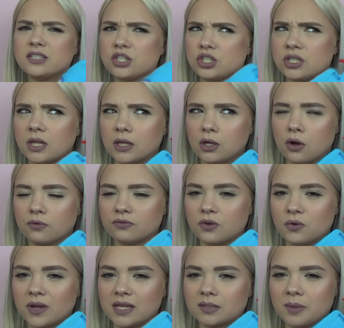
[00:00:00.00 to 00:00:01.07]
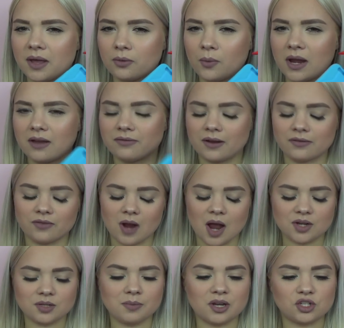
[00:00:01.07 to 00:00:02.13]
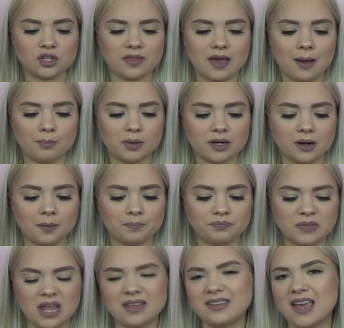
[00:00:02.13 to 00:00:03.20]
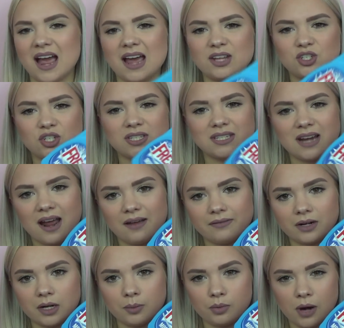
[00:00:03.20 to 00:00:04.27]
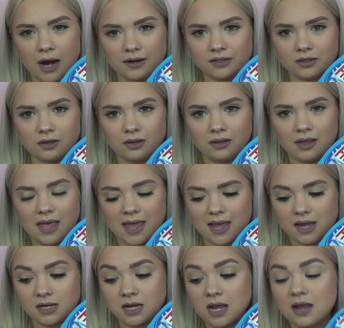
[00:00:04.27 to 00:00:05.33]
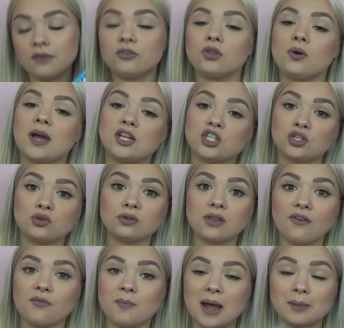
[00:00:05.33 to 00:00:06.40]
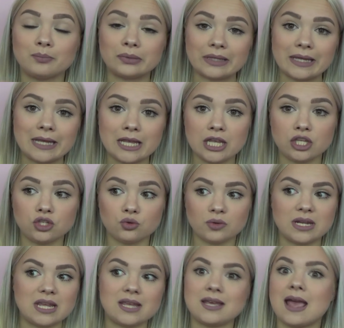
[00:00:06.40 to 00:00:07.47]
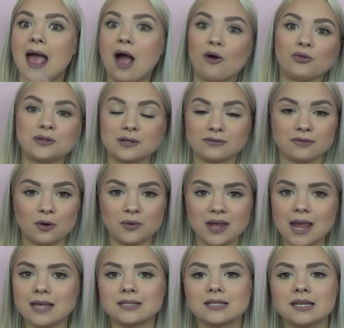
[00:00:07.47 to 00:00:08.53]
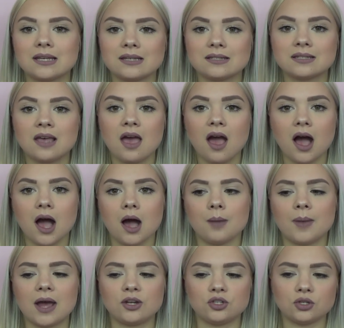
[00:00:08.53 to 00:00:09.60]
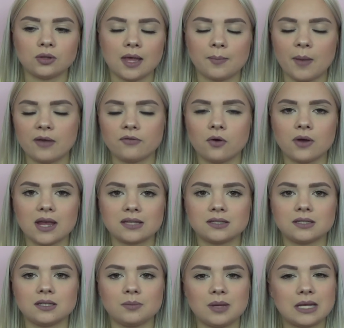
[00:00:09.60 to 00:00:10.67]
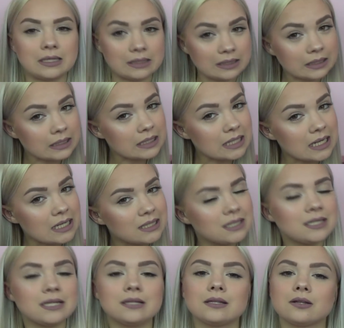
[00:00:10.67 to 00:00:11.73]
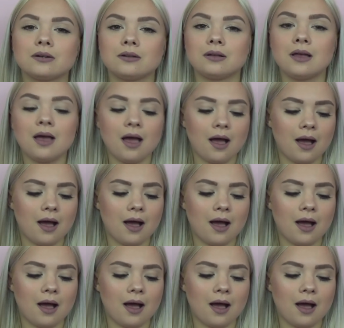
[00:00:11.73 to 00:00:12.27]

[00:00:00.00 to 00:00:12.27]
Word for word: It is a silicone phone case, by the way, if I forgot to mention that. But yeah, it's just not very practical. And even though I do love my blingy, unique, out there phone cases, I do like my phone cases to be a teensy little